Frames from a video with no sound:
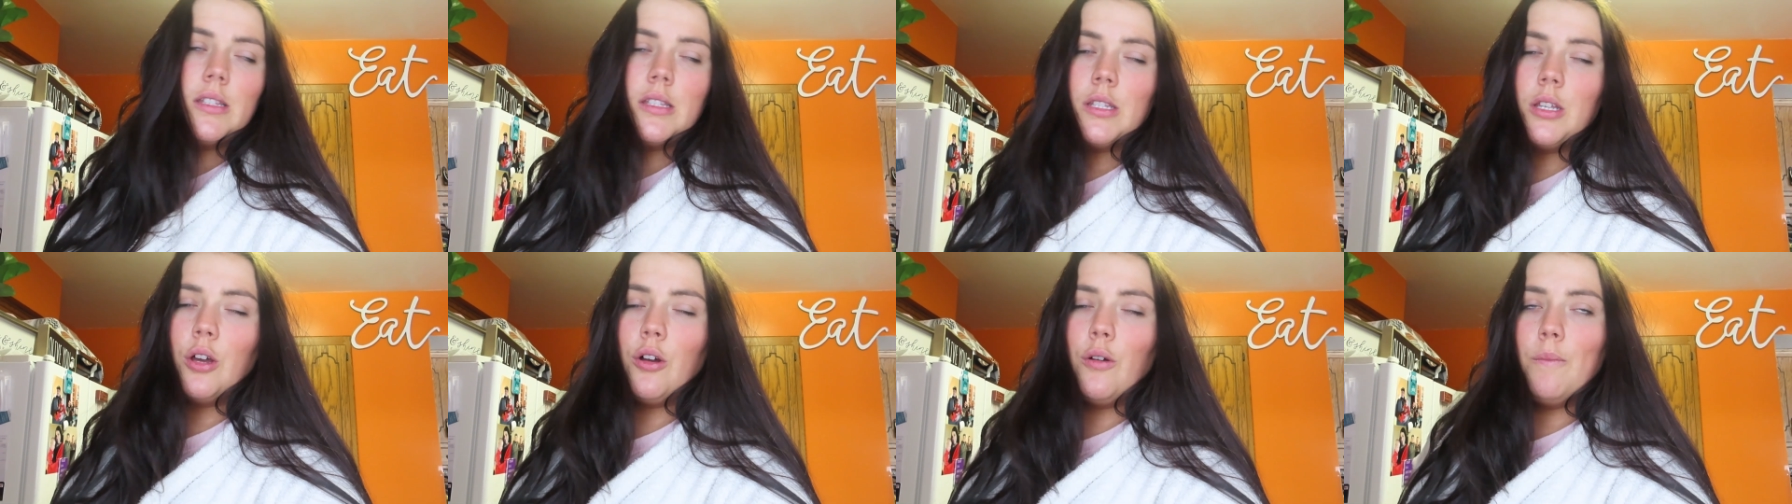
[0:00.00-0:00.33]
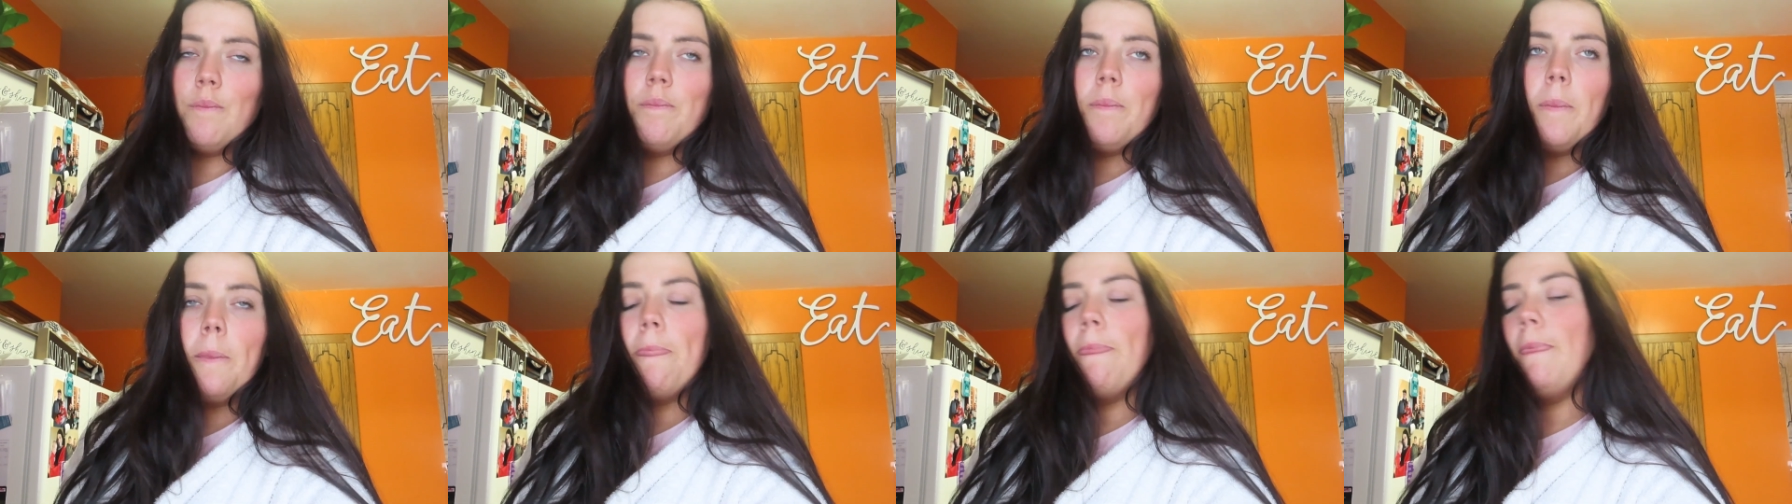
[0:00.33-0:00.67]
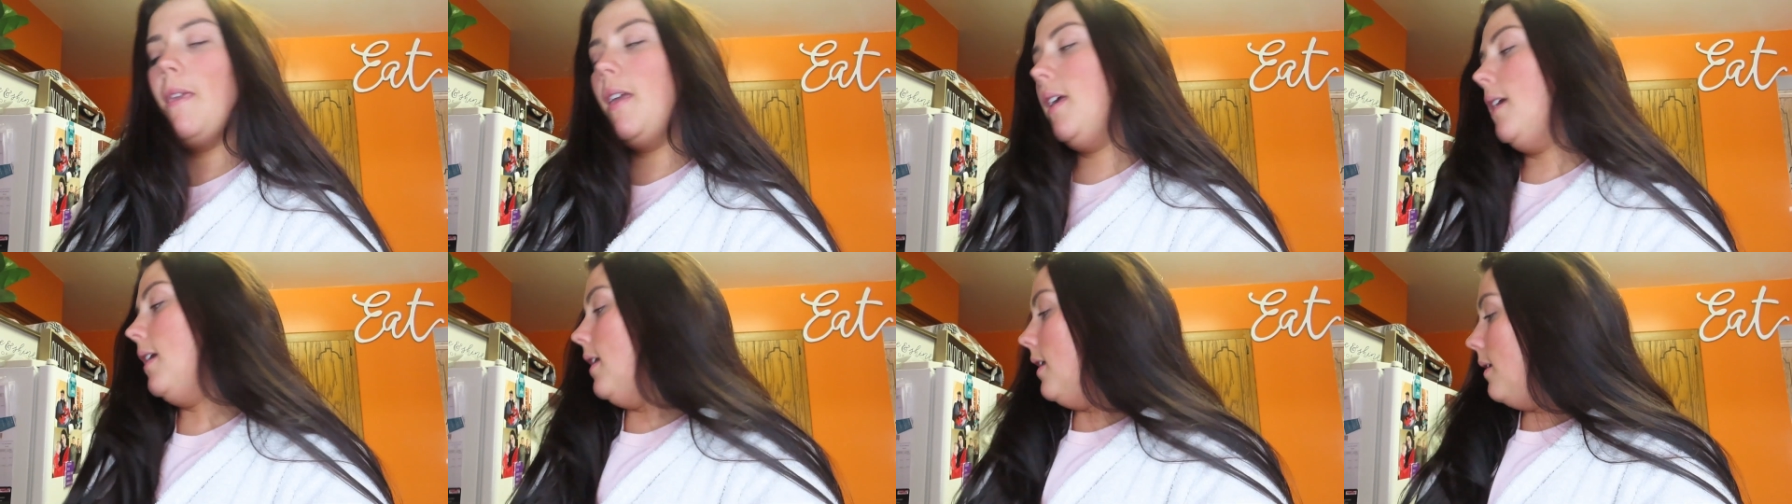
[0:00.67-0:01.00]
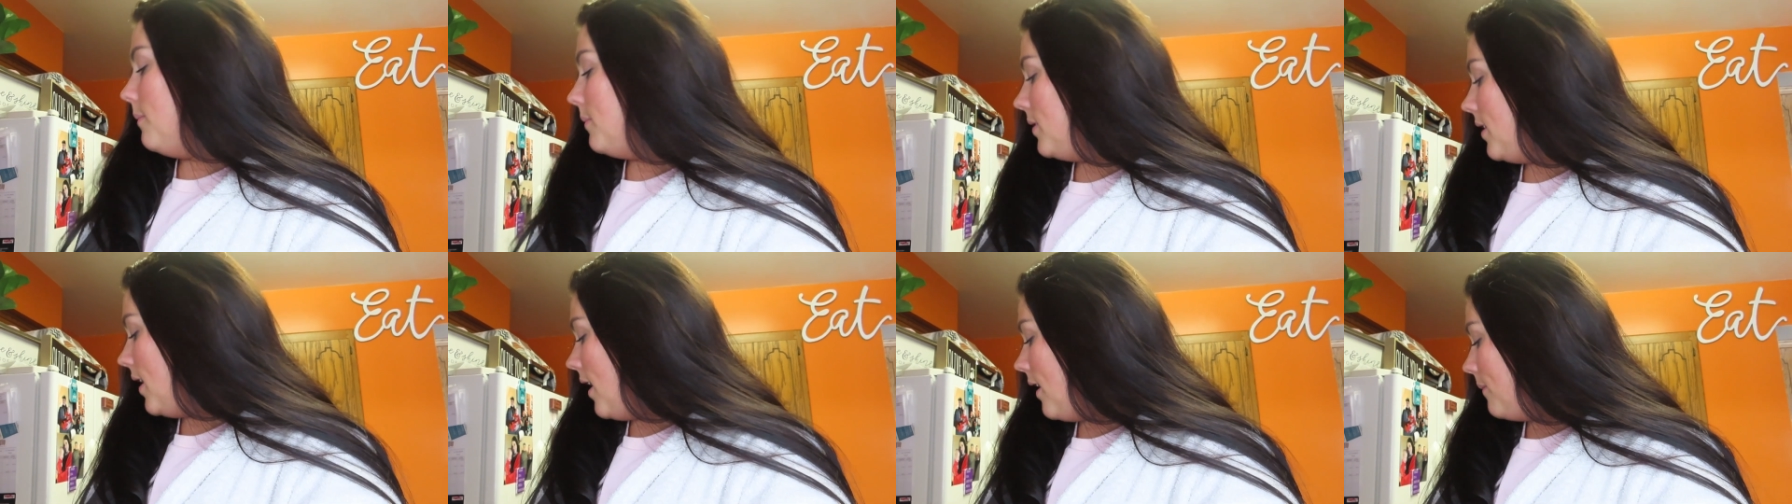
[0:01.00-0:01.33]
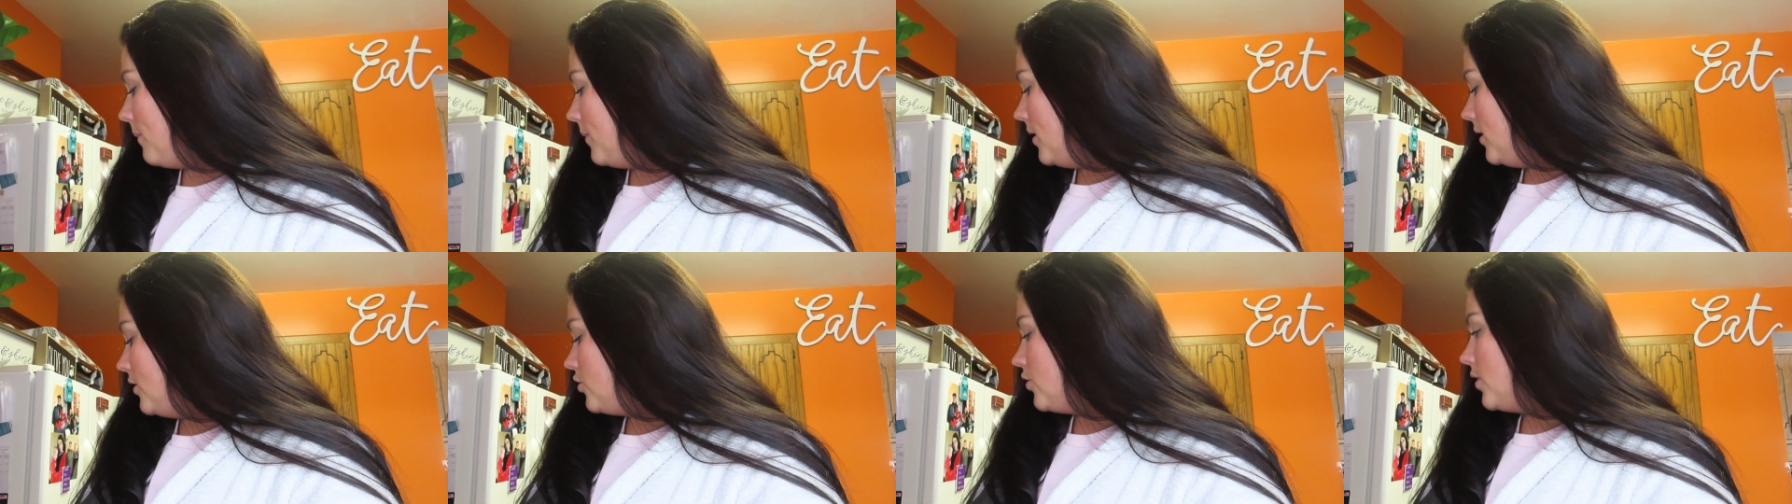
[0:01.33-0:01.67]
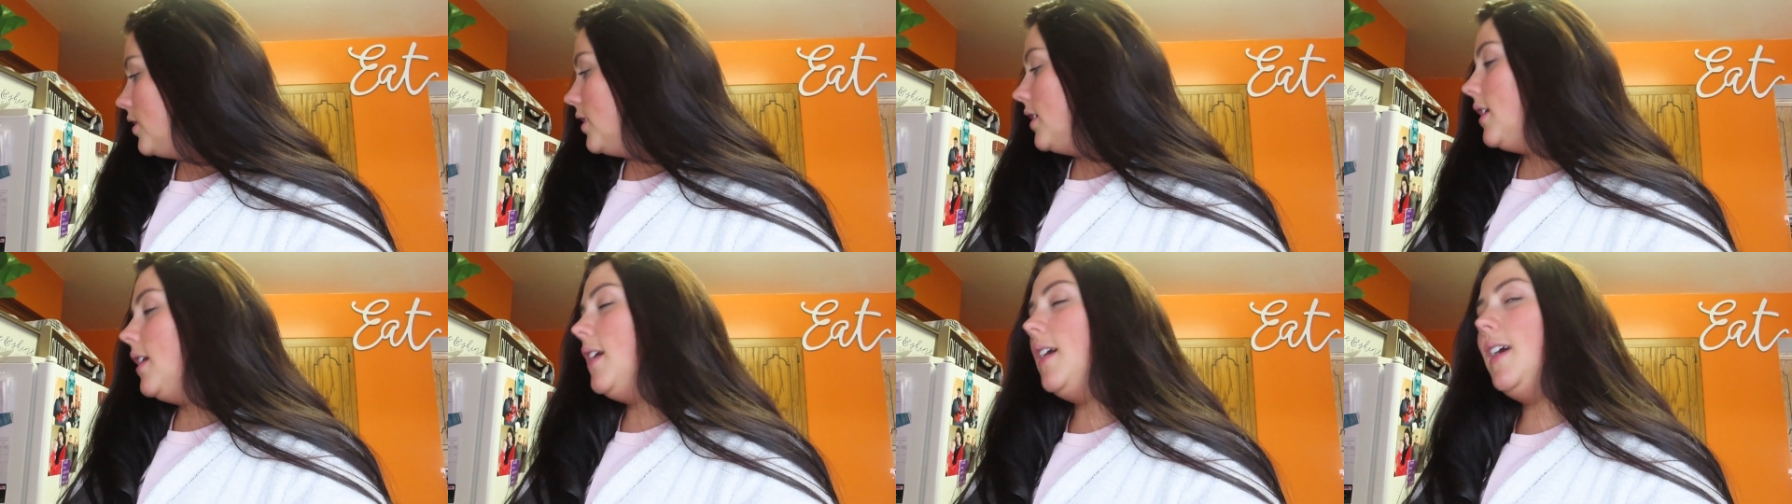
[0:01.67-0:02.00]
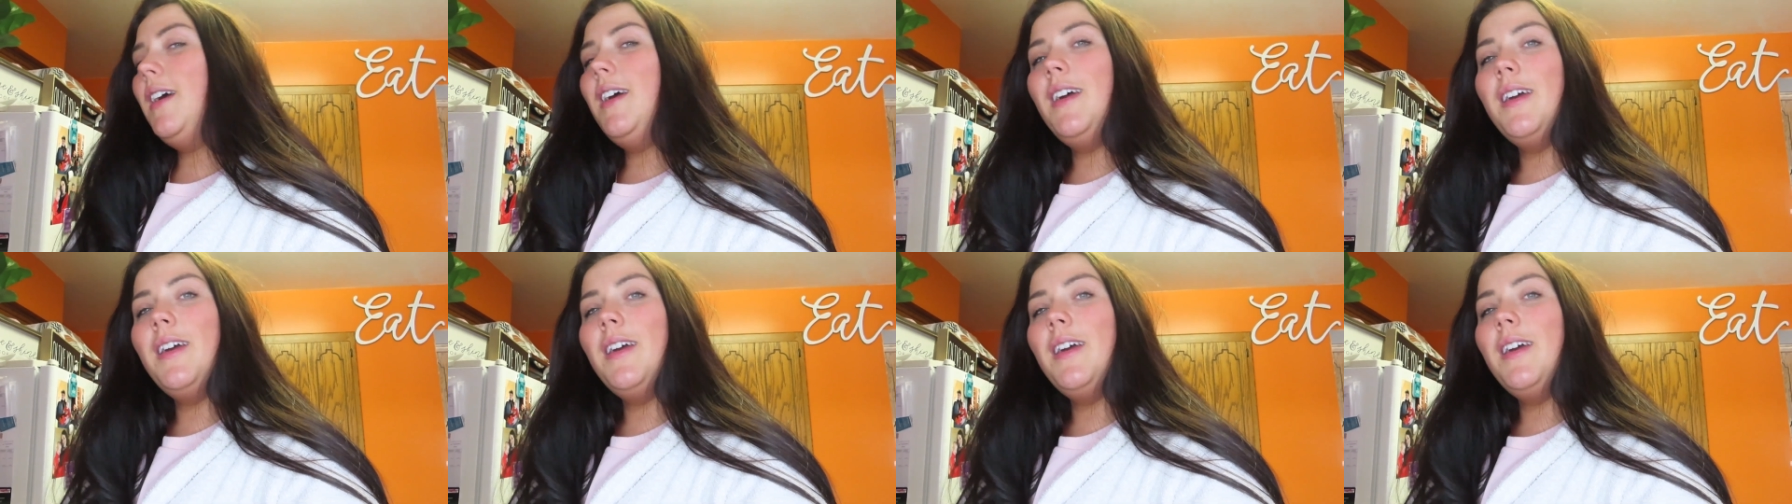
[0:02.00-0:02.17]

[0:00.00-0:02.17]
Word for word: So, but yeah, I'm going to drink